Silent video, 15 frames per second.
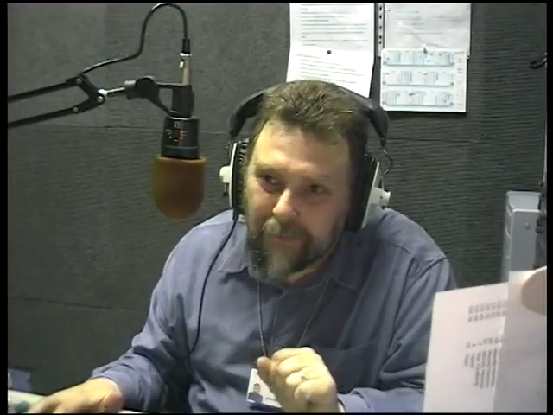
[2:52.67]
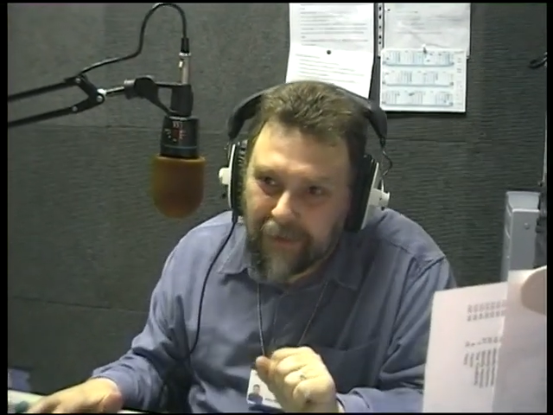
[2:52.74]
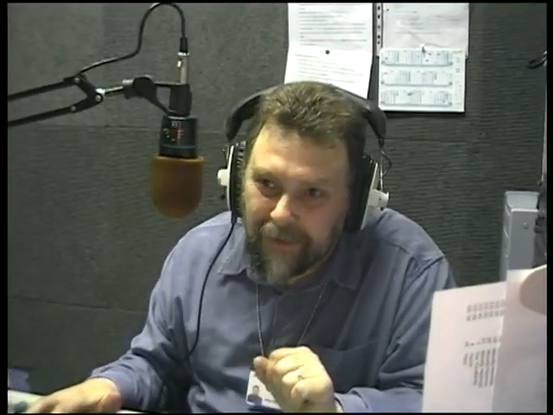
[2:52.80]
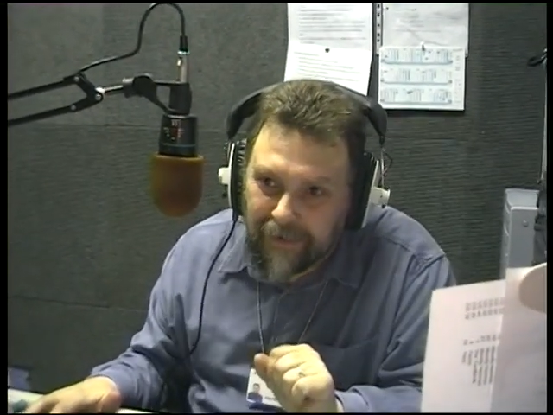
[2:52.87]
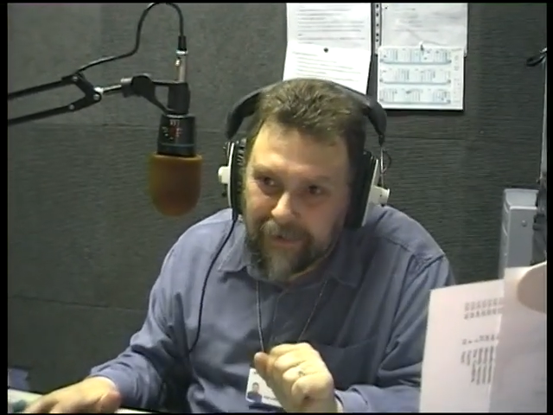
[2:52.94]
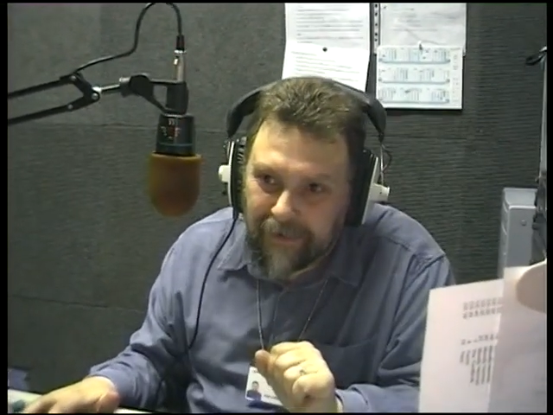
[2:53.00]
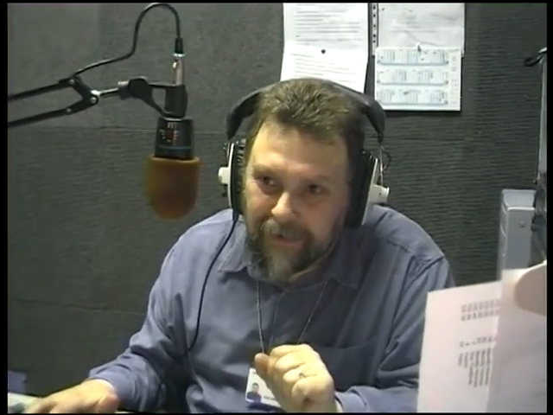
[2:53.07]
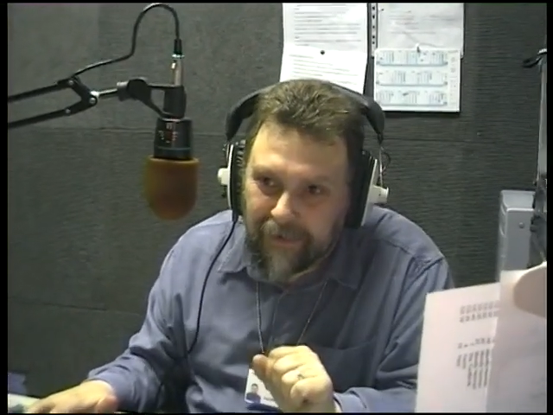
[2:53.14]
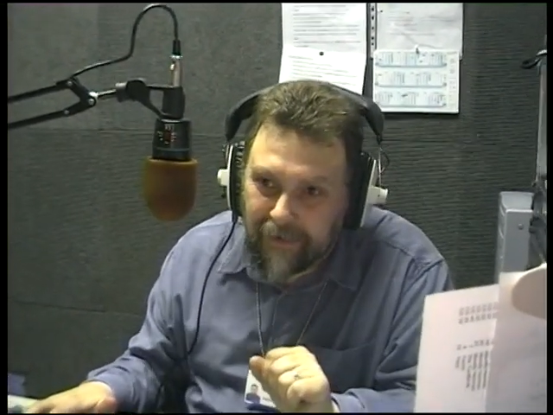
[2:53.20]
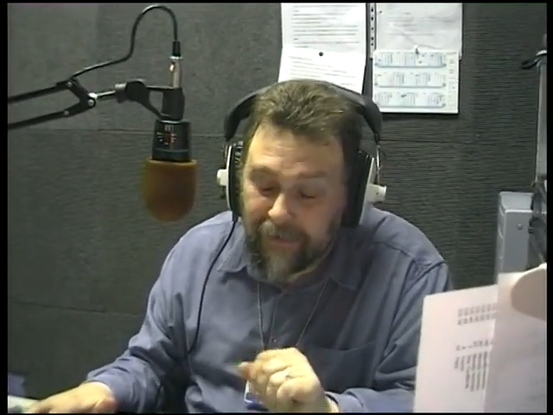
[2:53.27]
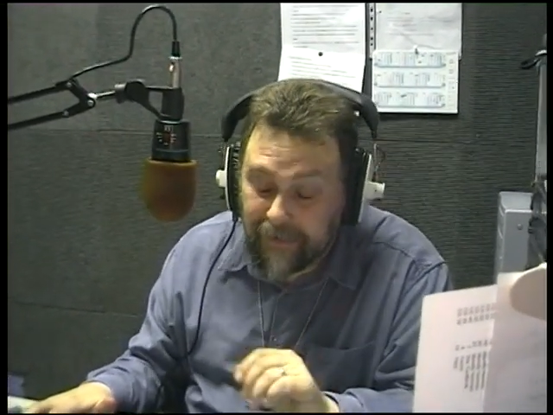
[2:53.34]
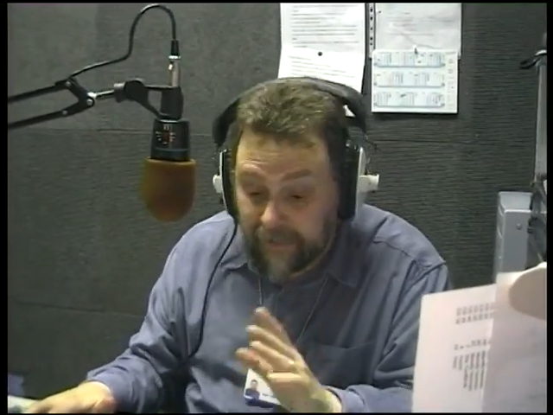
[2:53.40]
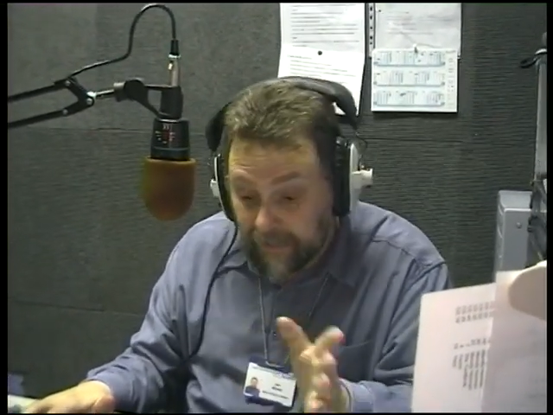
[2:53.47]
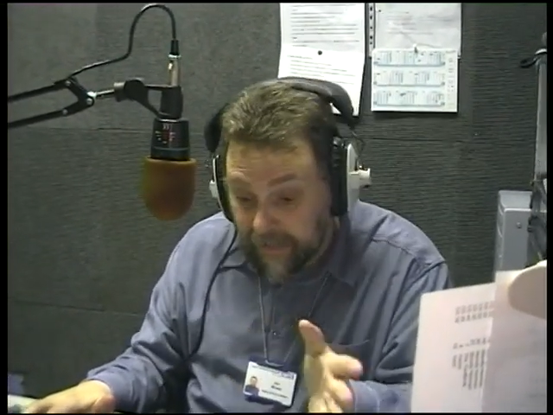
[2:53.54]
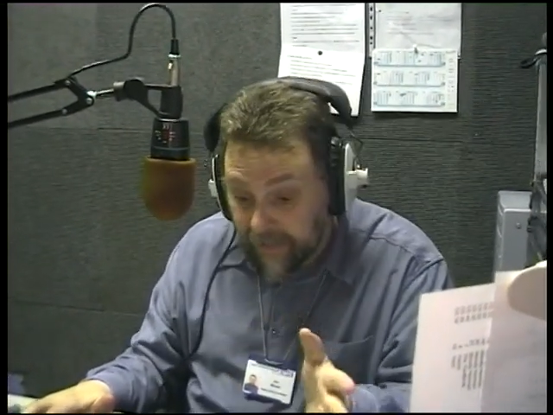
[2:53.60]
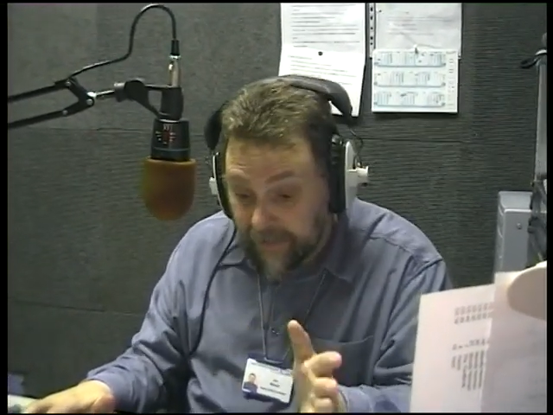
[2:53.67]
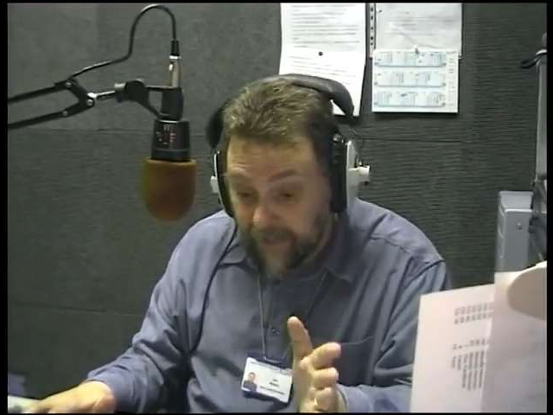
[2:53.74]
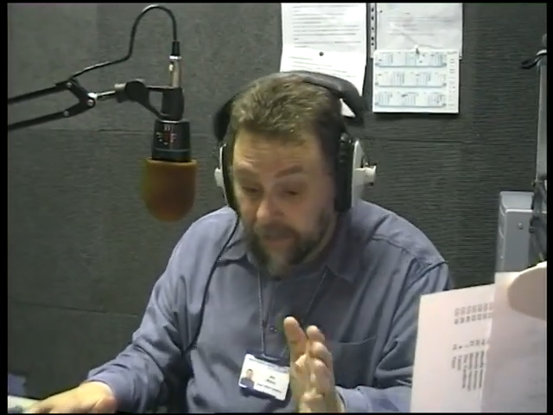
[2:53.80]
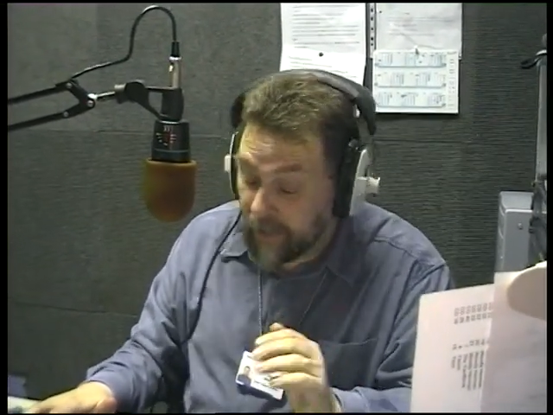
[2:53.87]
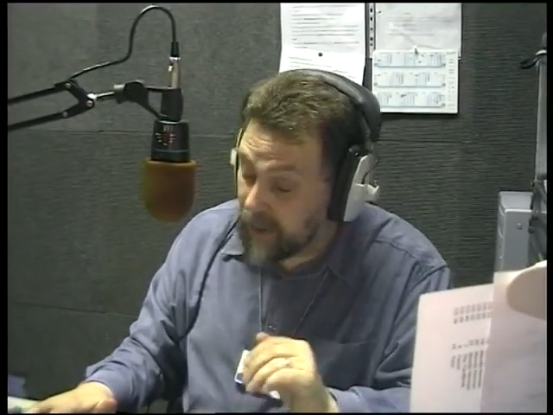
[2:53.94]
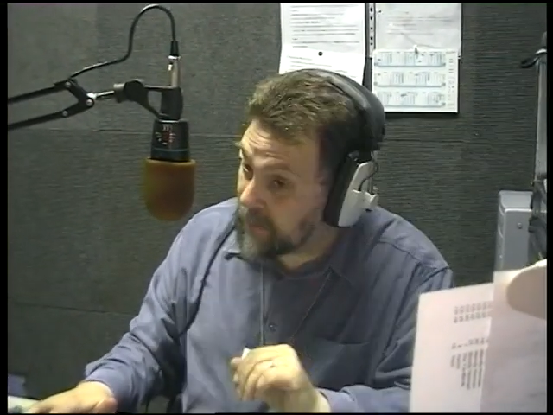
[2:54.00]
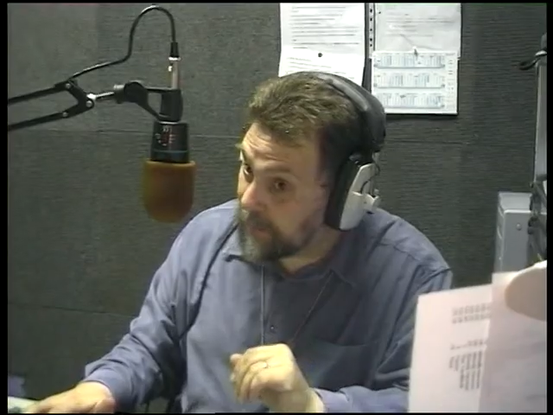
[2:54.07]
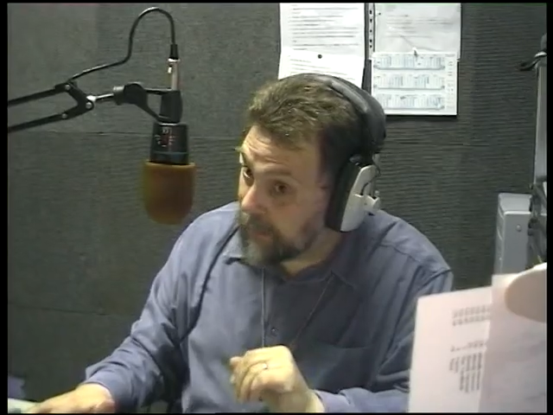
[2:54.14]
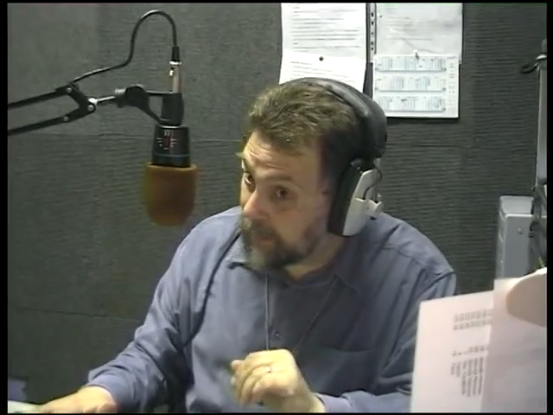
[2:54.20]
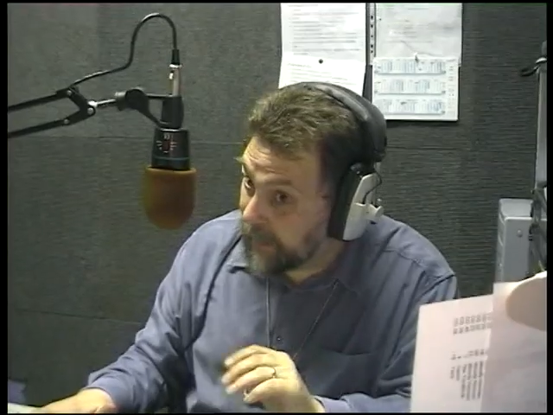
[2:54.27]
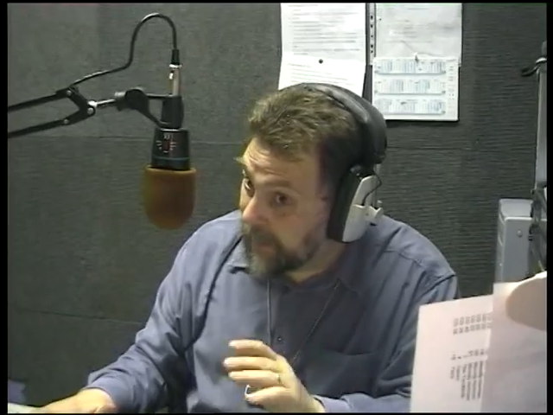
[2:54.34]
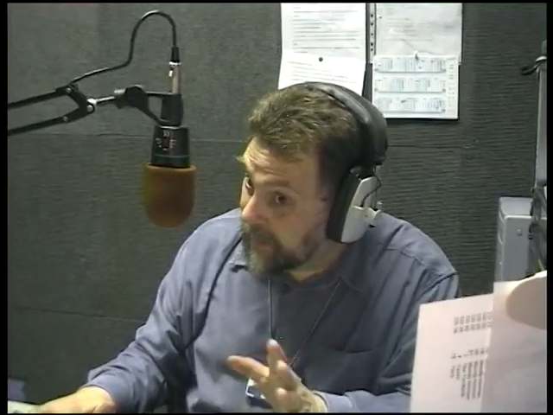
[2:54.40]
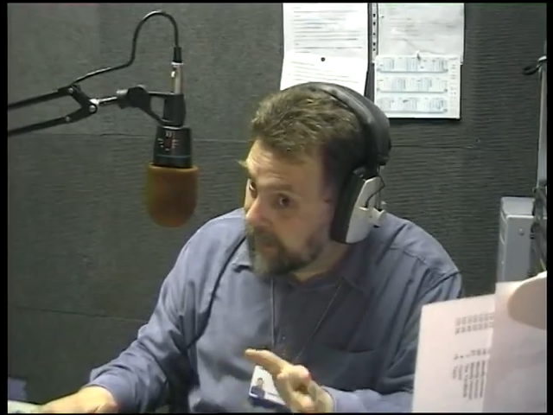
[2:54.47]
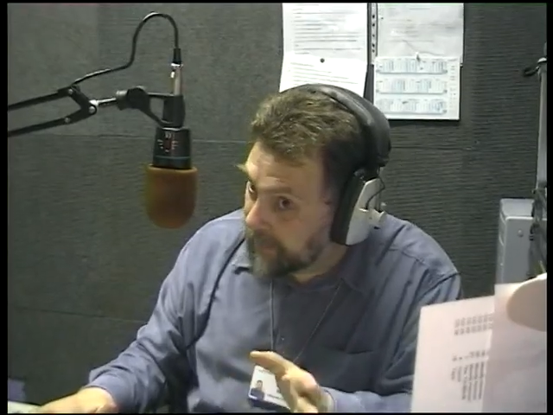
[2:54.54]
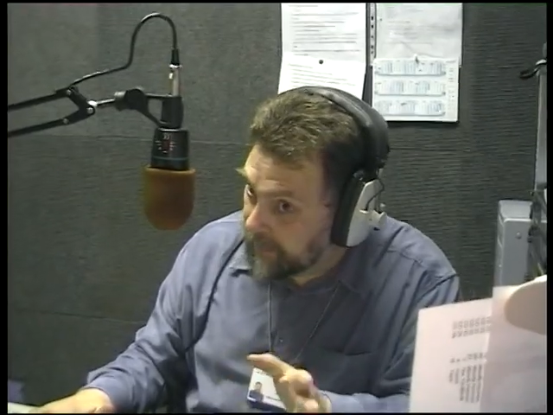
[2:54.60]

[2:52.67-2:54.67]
rather than hospital radio.